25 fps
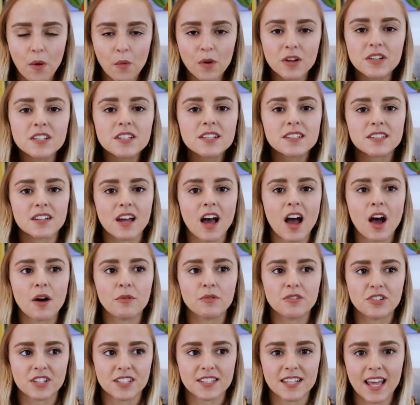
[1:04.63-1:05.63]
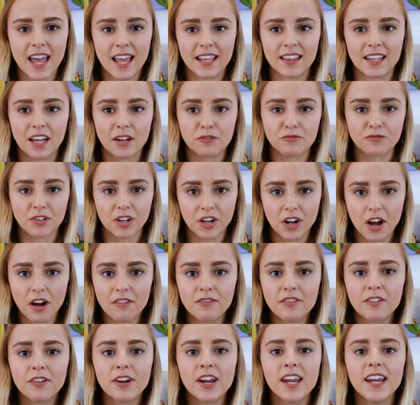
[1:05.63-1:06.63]
I want to start with just saying that
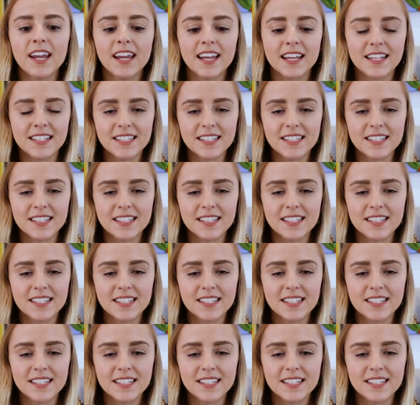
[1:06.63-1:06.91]
recovery